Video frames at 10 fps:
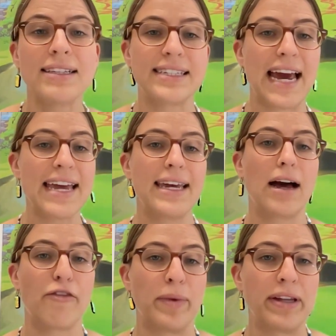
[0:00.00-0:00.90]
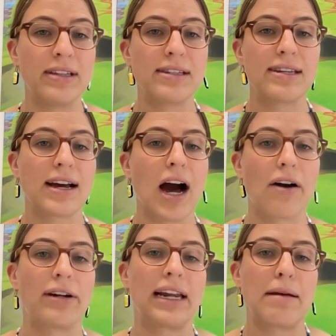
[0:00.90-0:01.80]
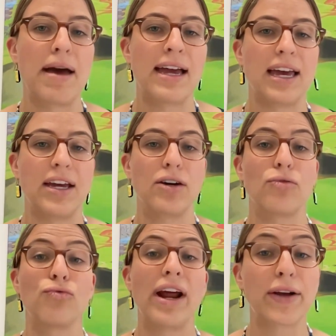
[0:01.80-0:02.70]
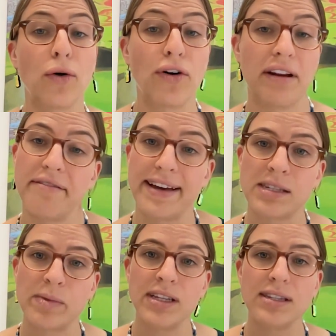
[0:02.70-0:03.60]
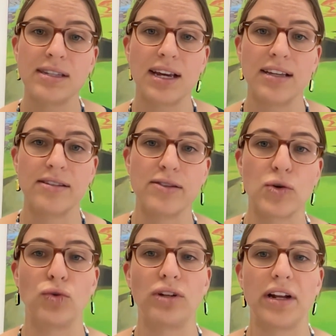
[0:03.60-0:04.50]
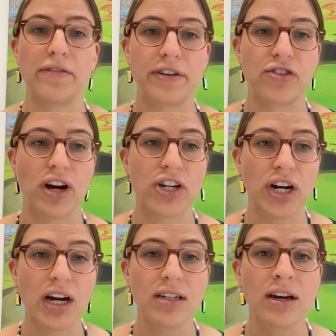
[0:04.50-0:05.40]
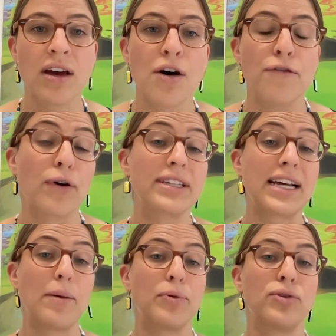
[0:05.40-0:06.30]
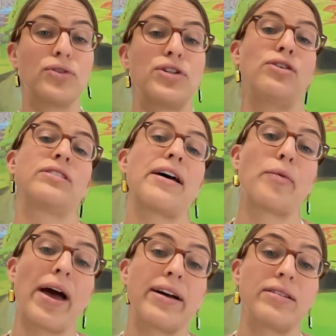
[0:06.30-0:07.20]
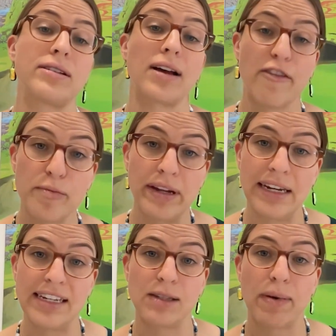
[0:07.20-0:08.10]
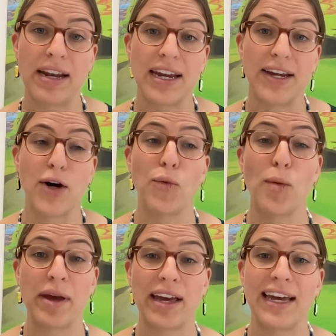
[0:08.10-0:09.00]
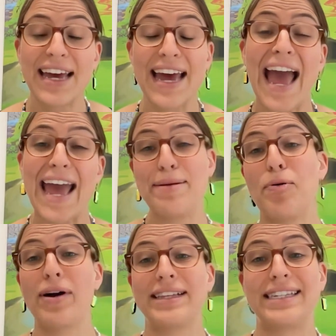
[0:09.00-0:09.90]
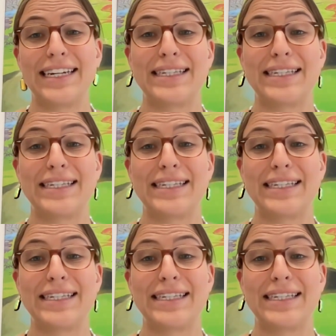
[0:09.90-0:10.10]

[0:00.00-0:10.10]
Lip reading: State governments are currently making record investments in school infrastructure. For example, the New South Wales government is spending a whopping $8.6